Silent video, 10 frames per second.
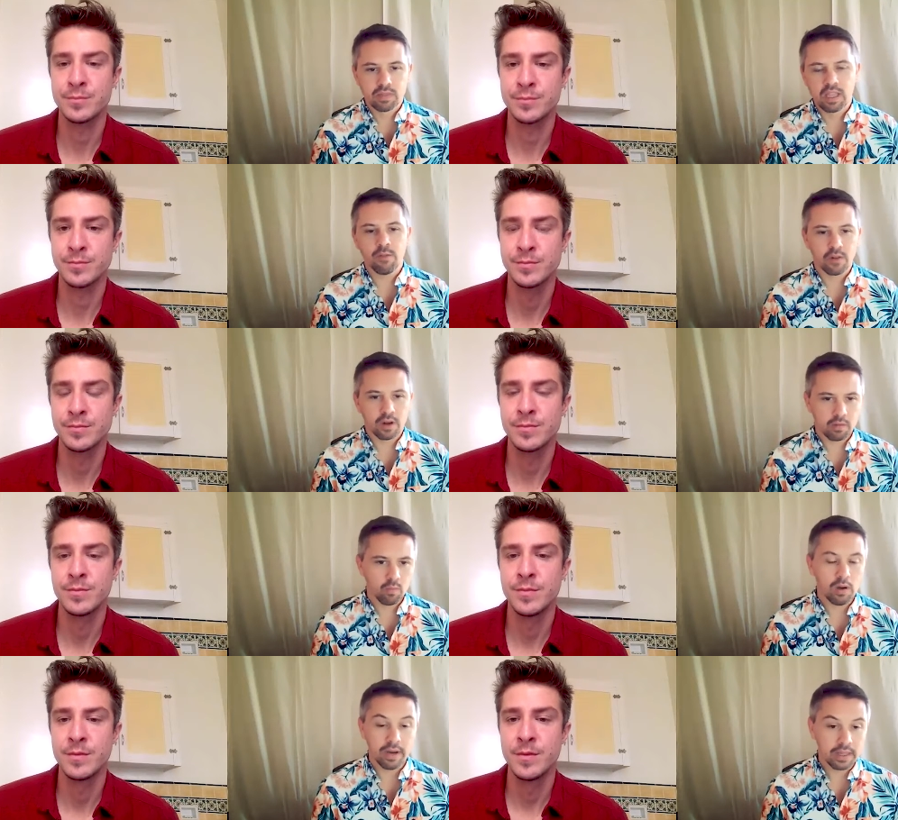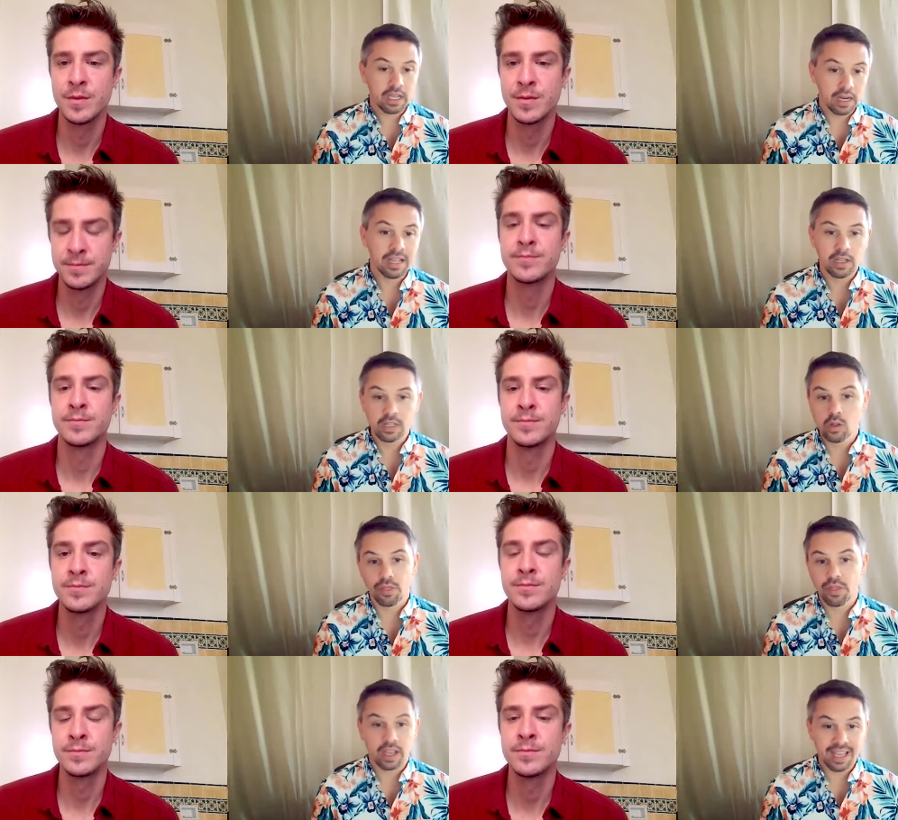Speaker 1: different. Well, I think
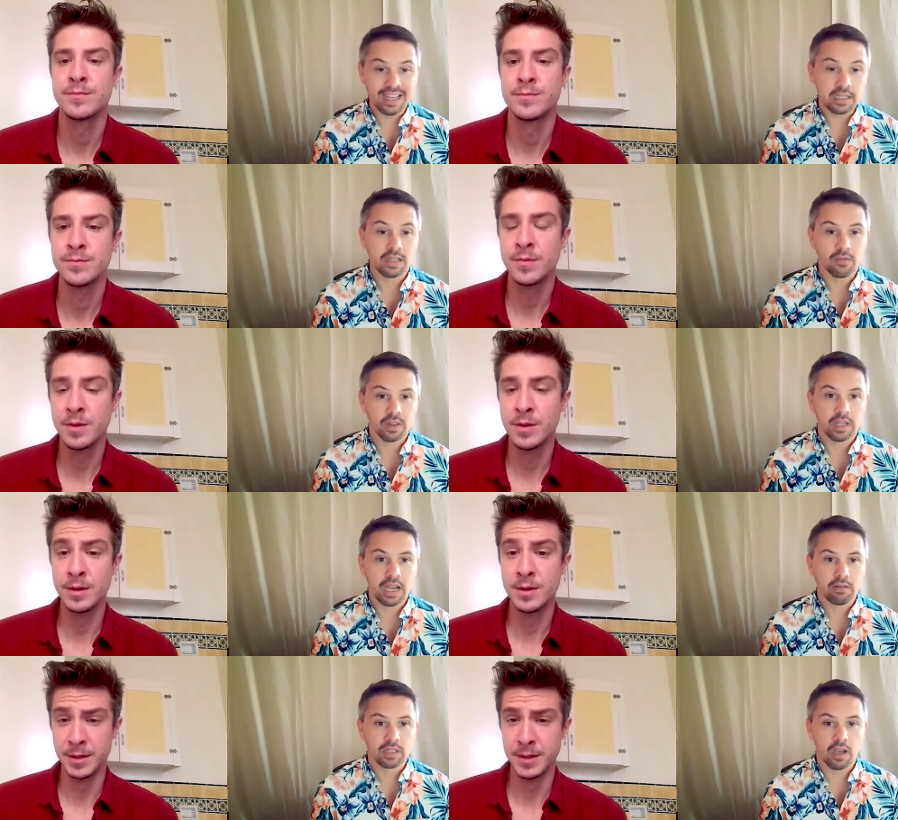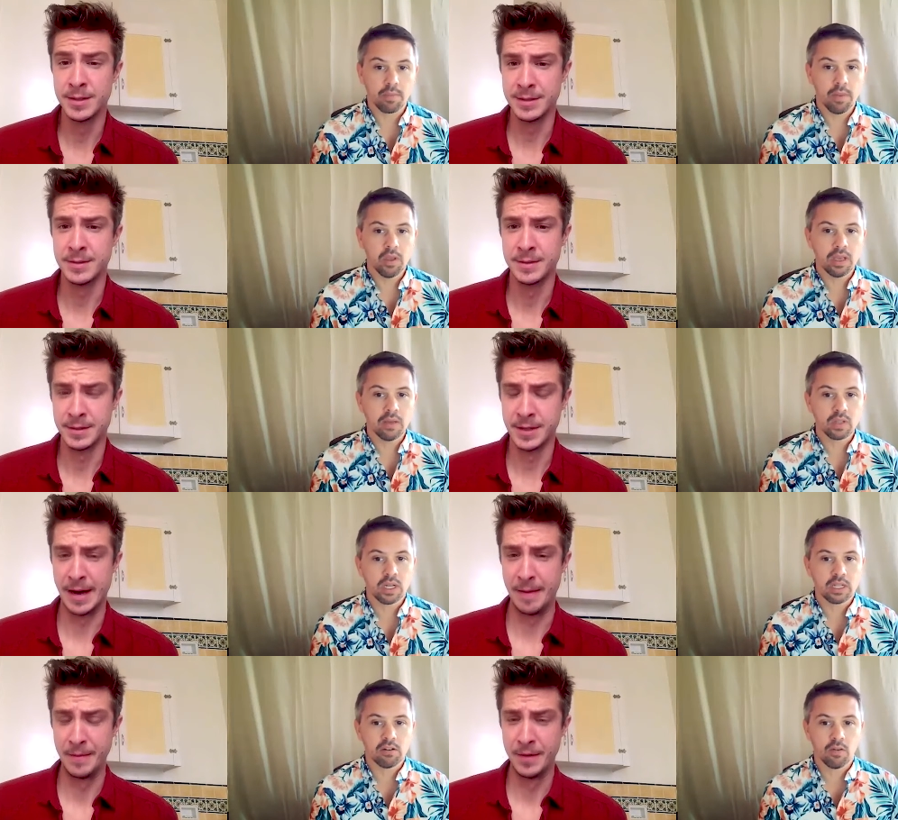it is different than Outsite, but maybe you can give us an
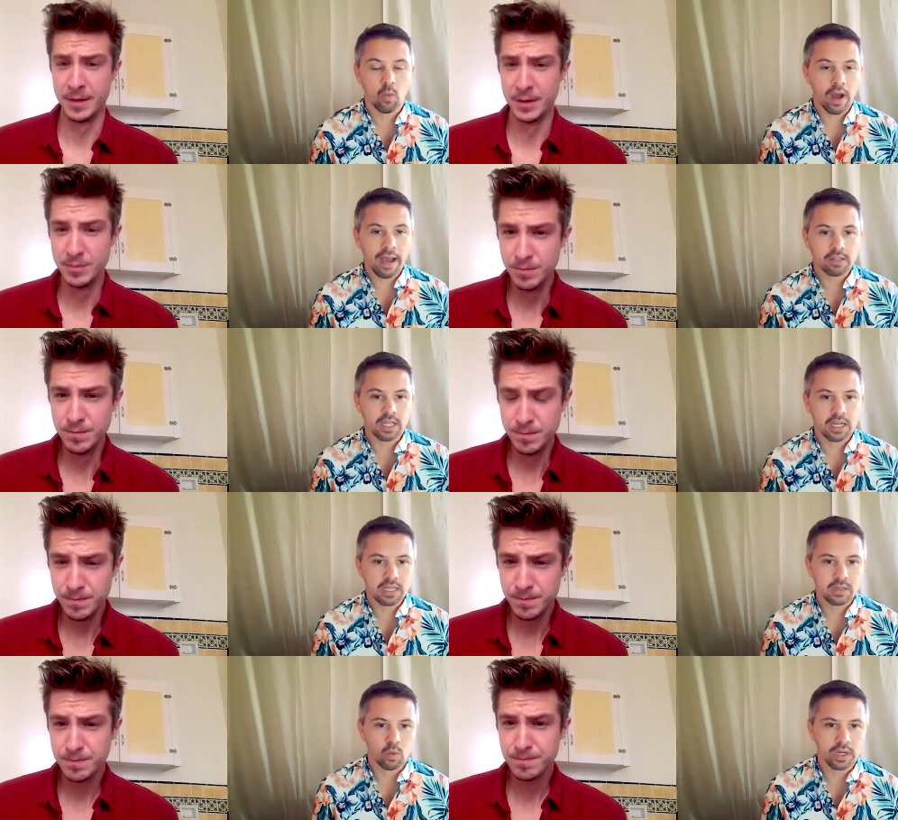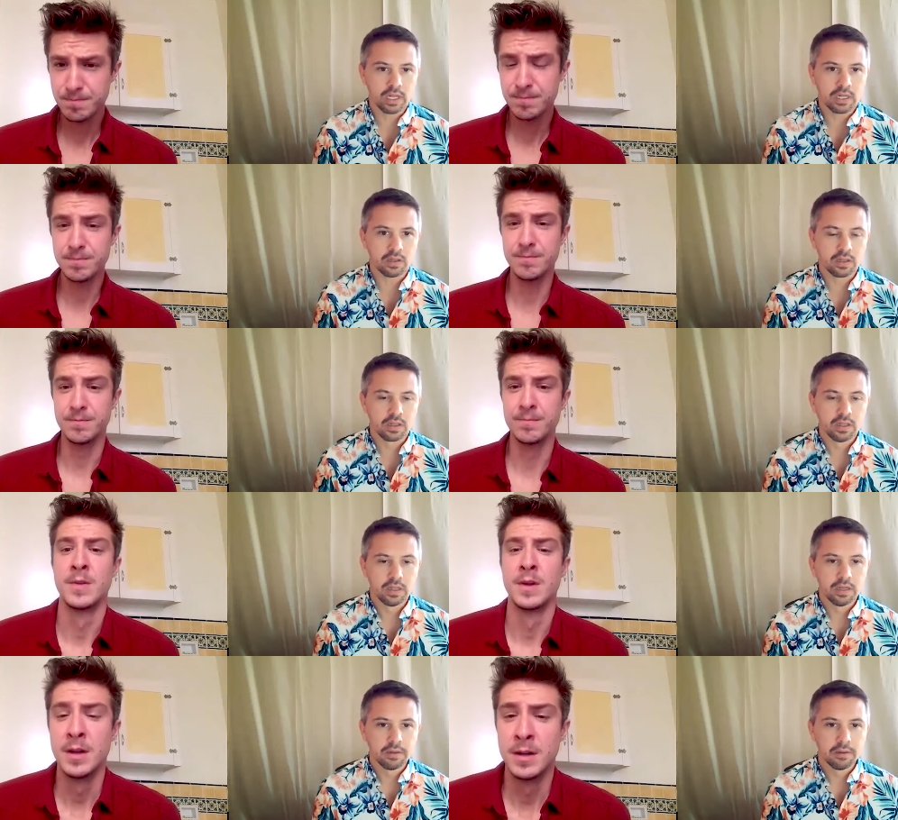idea of what Outsite is and what it
Speaker 2: does.
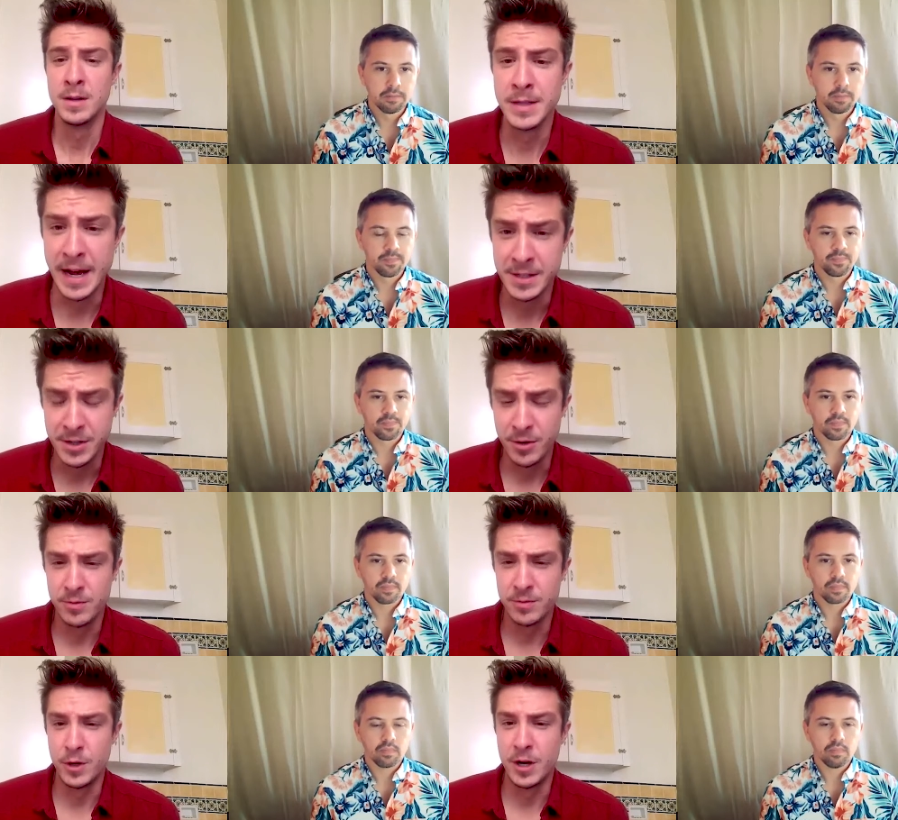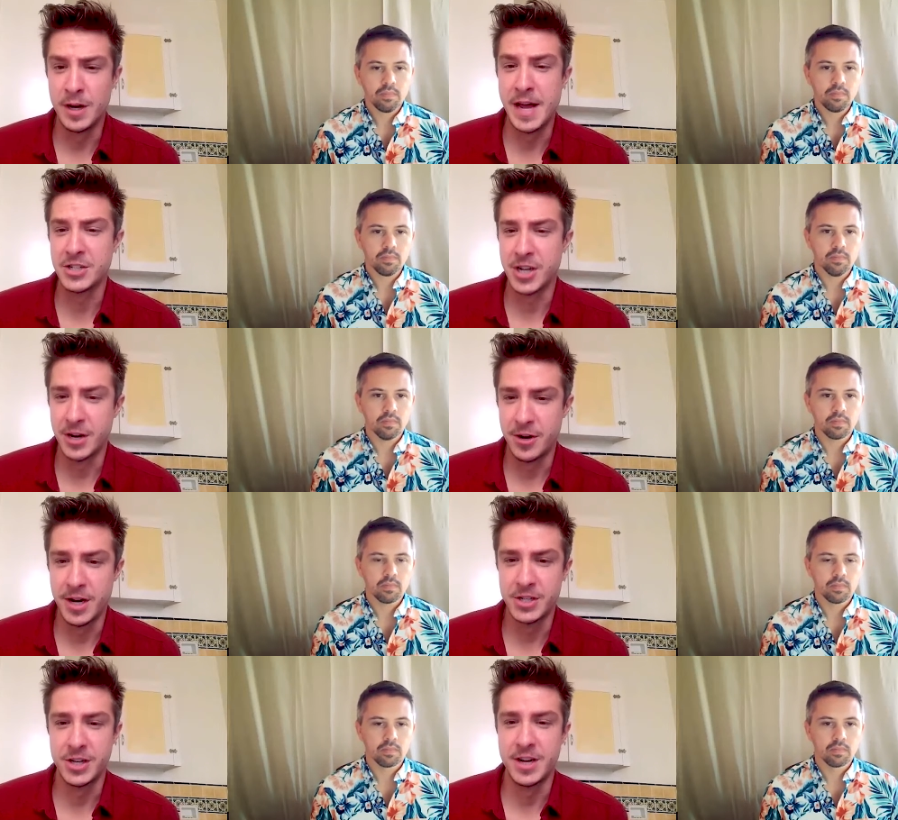Yeah, so we're a next
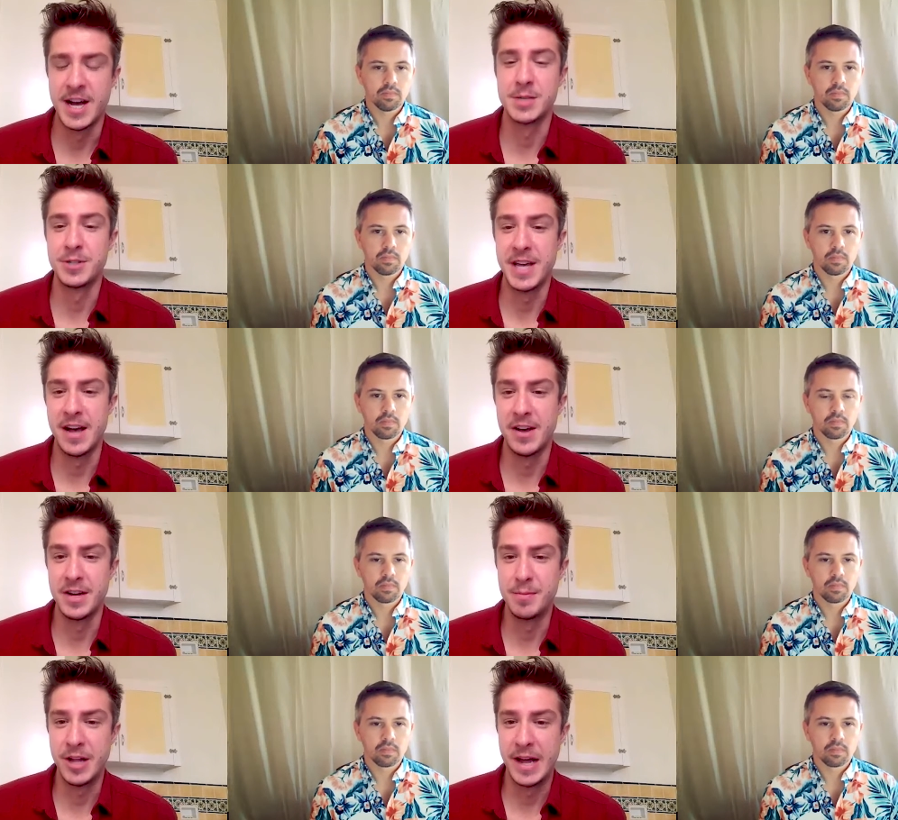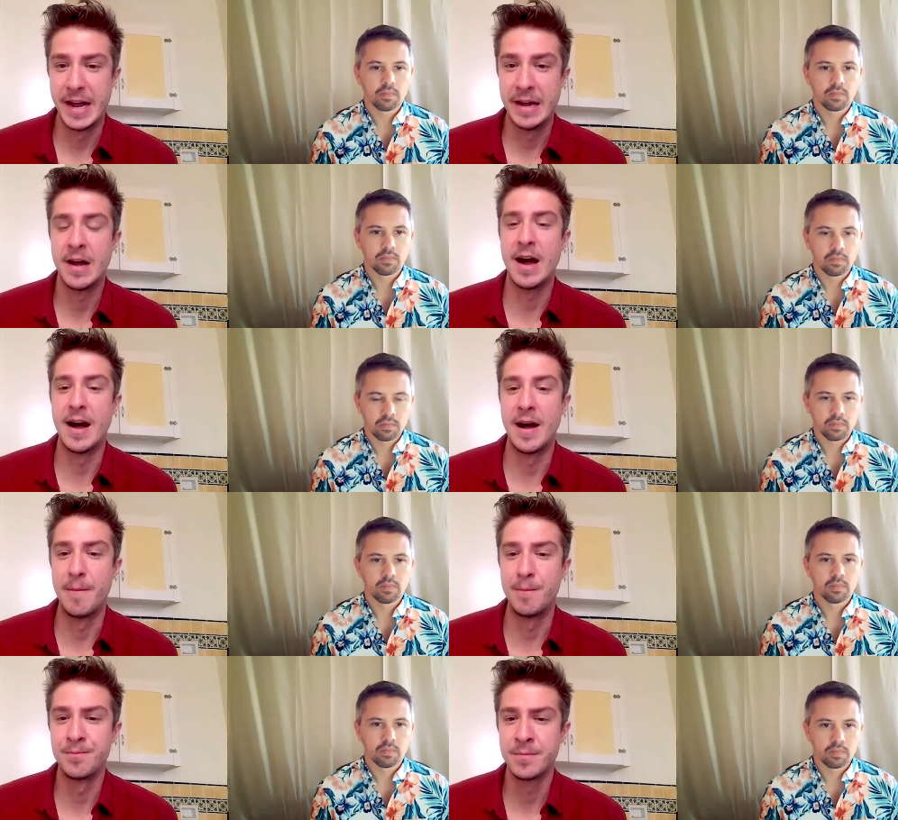generation hospitality play.
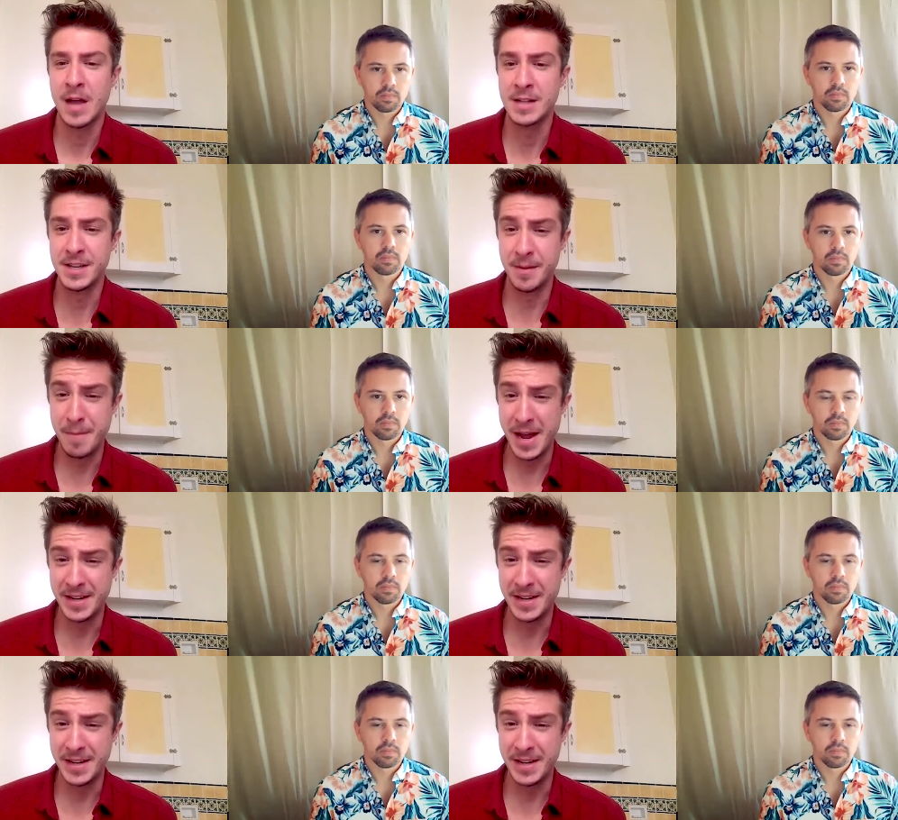I'd say the main